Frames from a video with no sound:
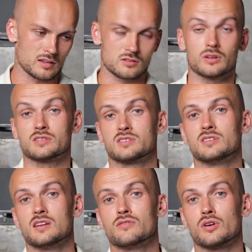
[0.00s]
As long as they
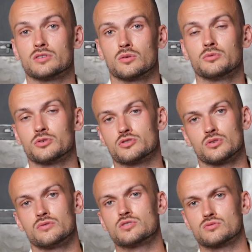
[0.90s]
deliver a top-notch
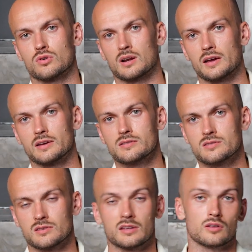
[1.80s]
service to our
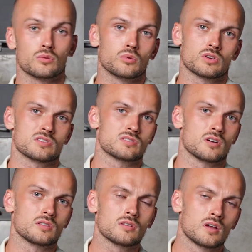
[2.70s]
clients and that the work is
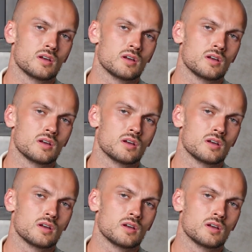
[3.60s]
done,